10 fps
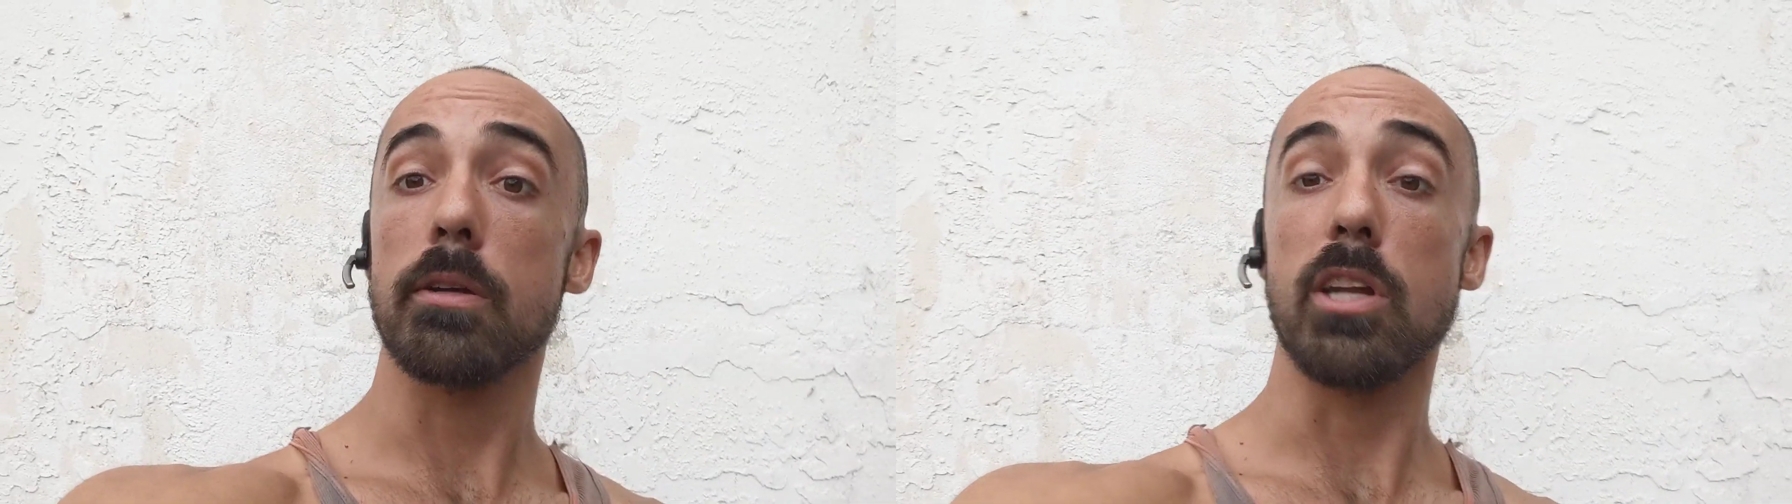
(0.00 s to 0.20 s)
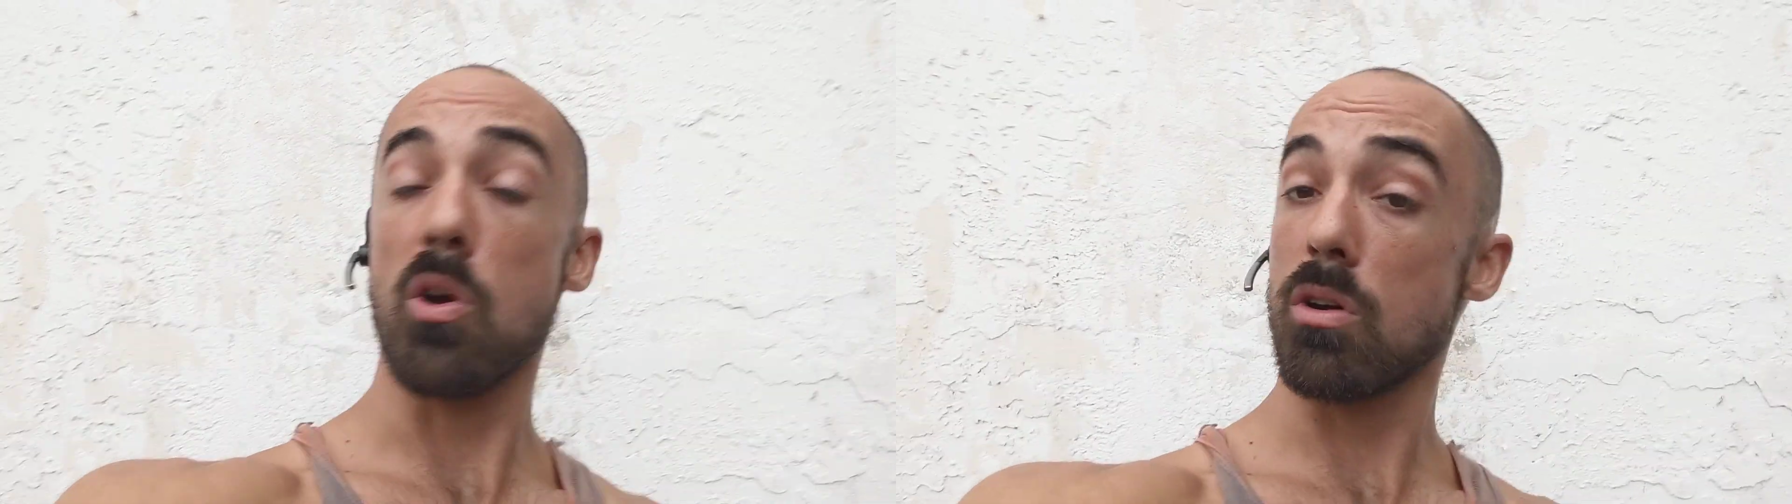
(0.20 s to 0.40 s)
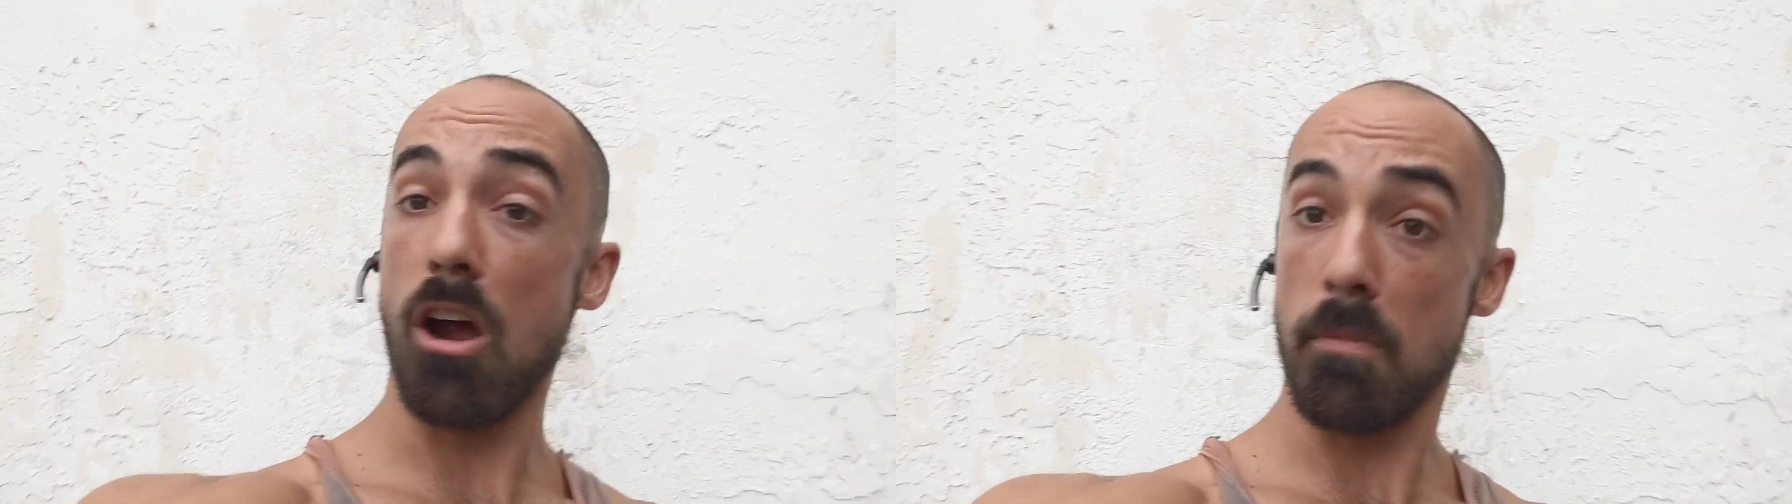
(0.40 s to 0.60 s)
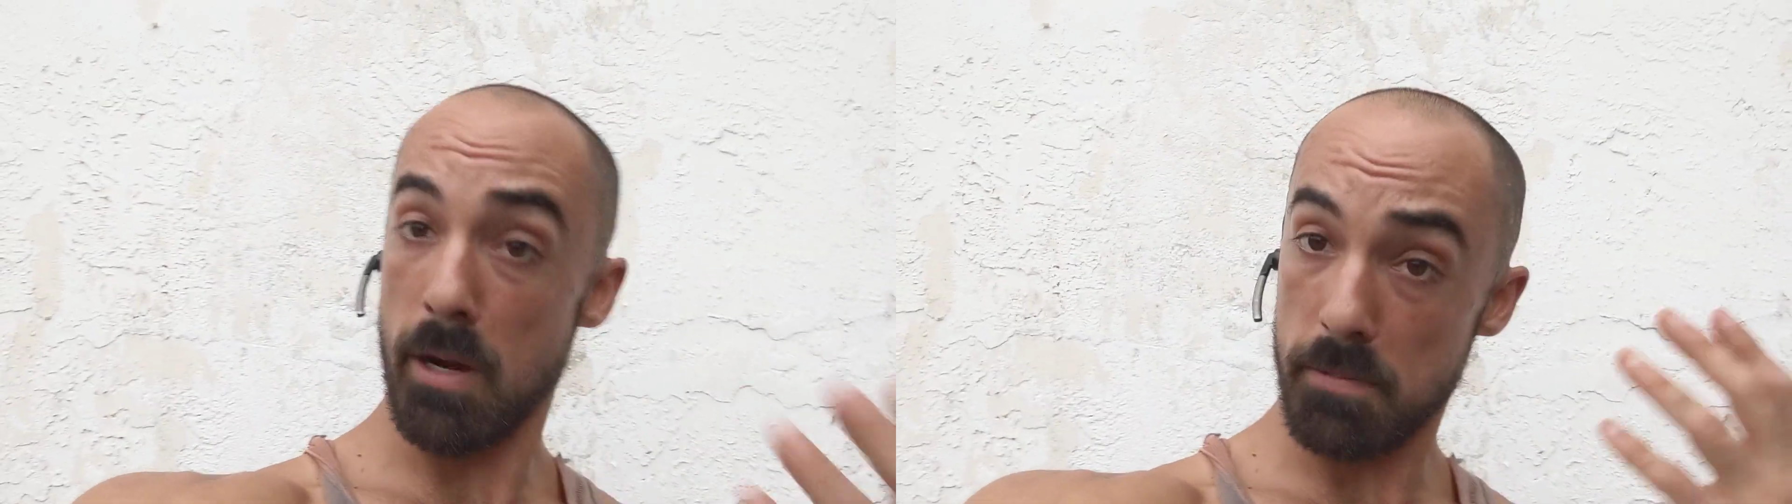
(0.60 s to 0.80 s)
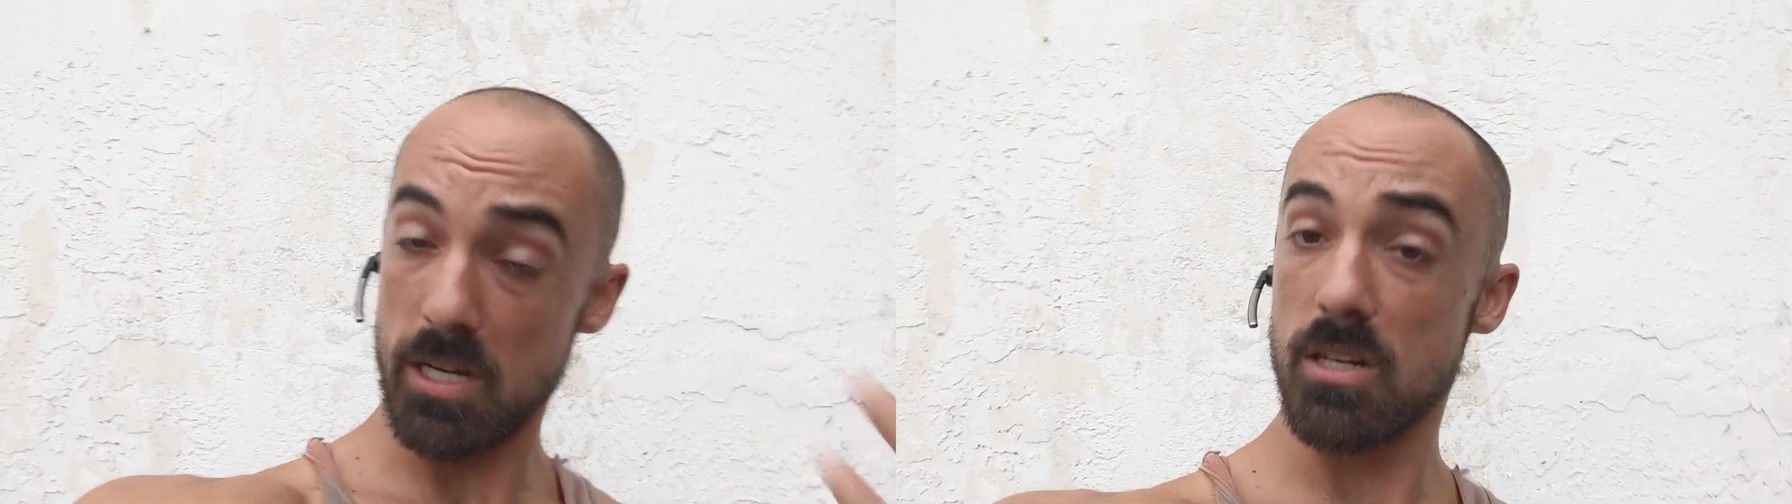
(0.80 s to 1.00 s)
A car
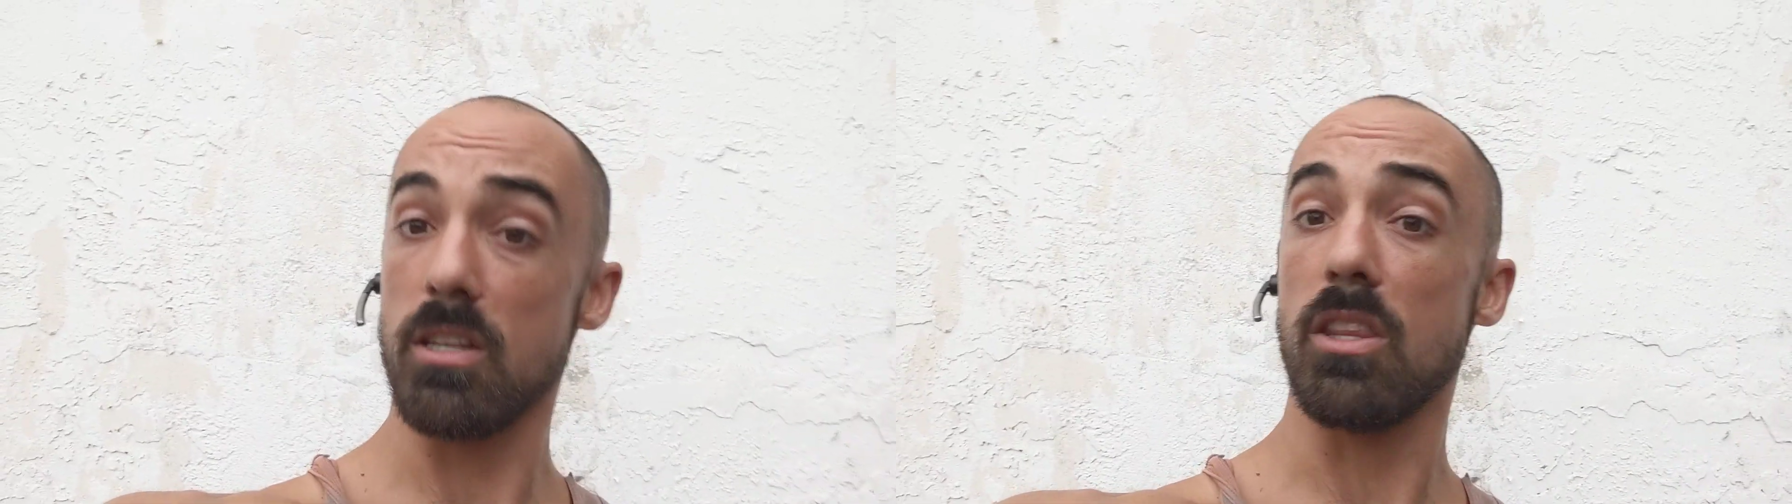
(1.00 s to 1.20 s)
might be a good